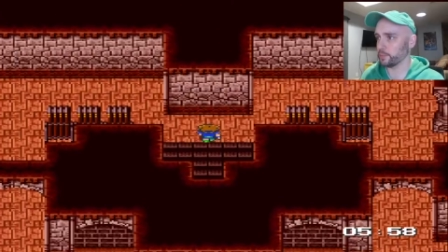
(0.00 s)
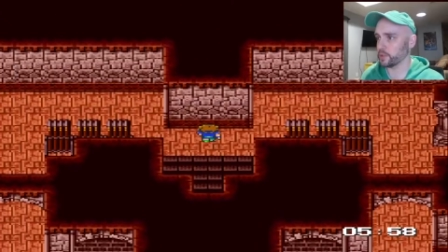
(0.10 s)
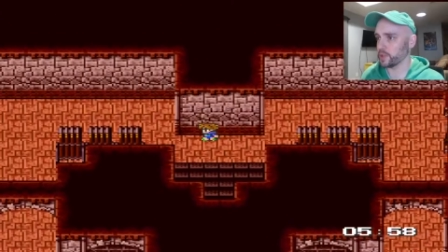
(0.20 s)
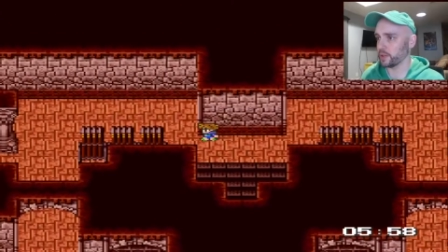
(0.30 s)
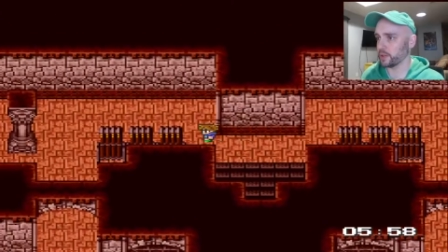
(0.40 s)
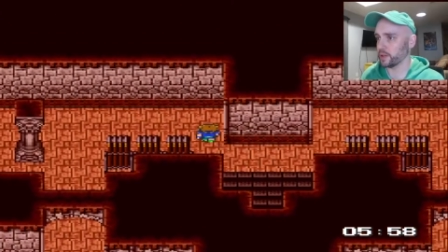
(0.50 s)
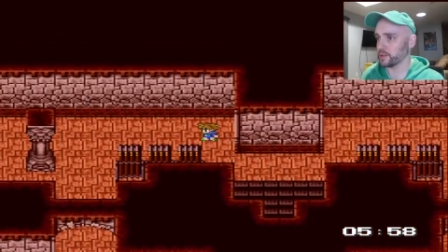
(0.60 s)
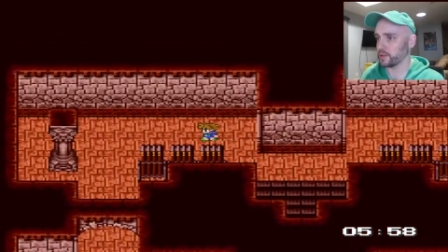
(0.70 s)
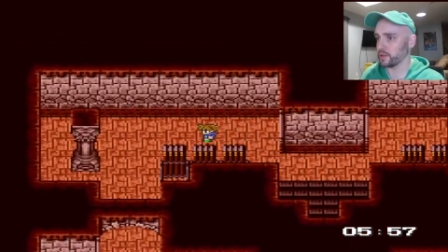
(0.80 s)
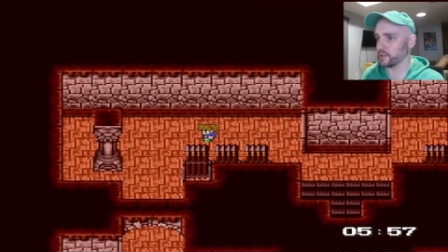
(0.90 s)
protect
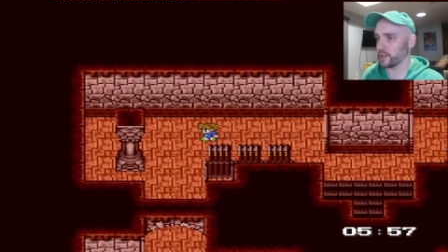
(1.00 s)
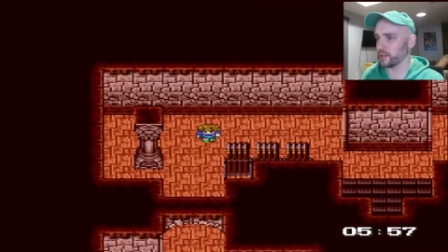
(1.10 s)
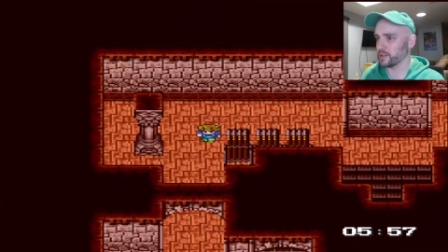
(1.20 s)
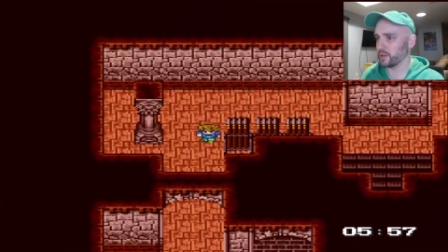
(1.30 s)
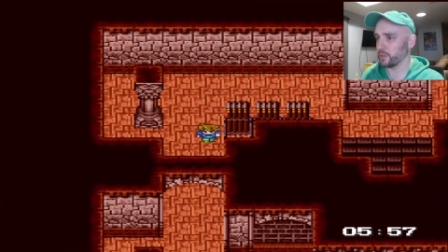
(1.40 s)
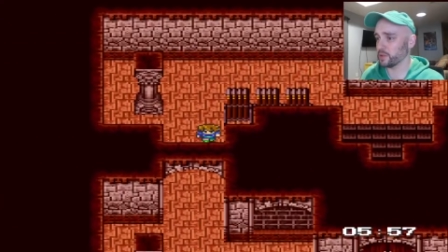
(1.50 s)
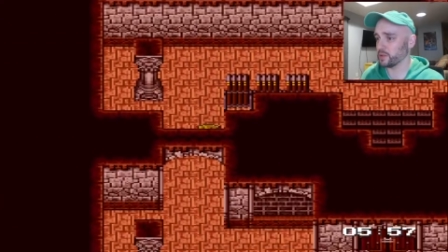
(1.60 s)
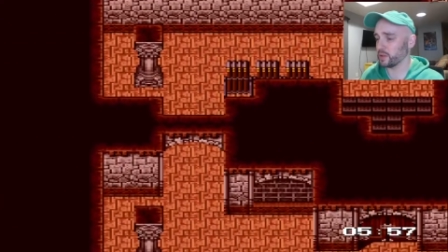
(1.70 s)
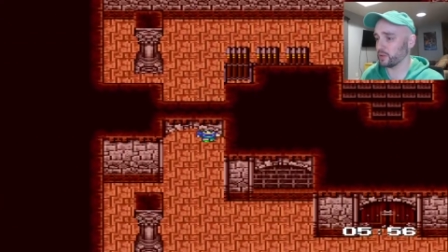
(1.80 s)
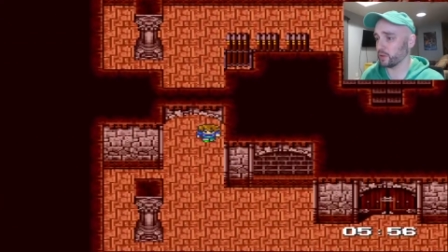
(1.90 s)
against all status
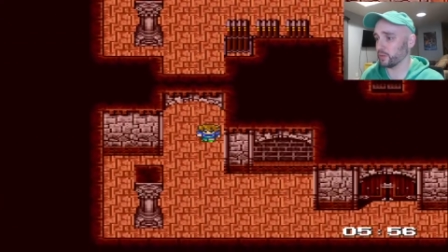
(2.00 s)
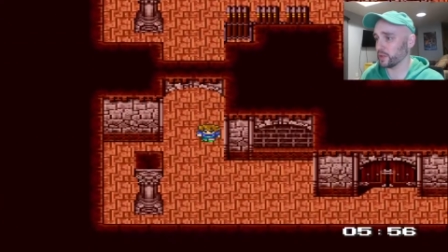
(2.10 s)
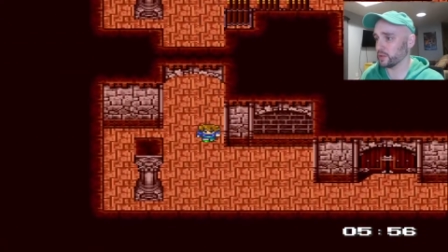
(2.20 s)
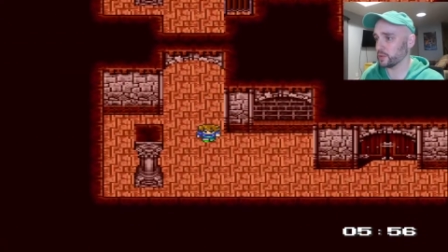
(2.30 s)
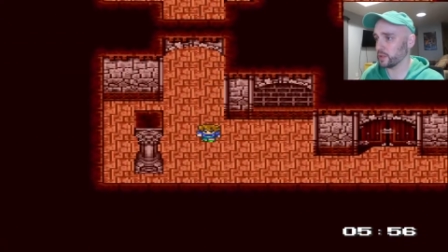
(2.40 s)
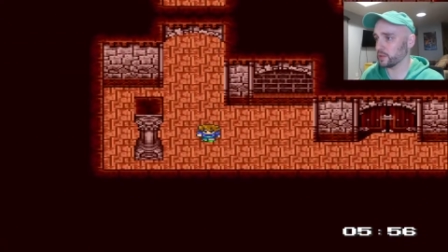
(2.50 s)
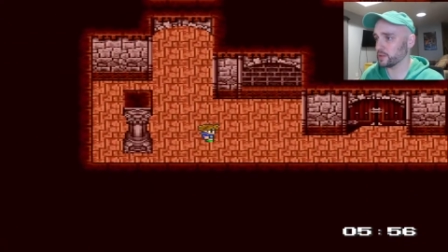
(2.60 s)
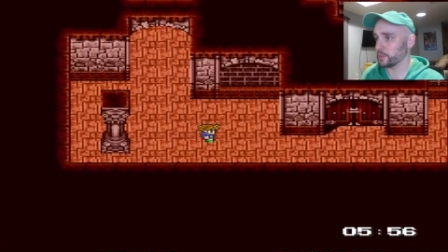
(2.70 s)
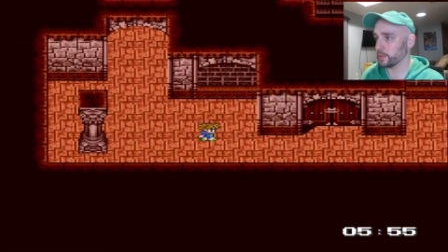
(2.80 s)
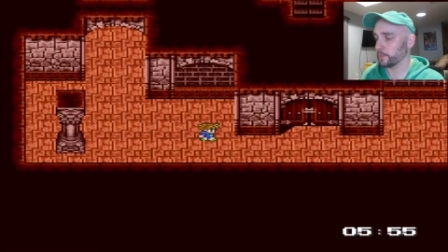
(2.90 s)
ailments. I don't know if that's what that
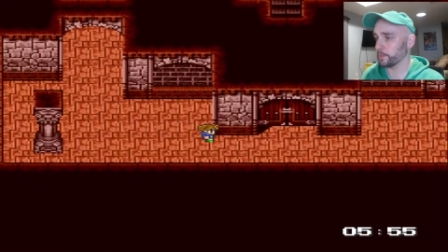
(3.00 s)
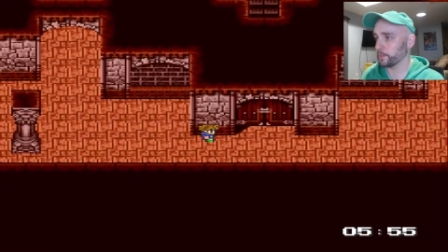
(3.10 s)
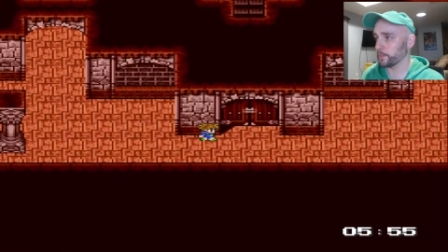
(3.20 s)
is, but...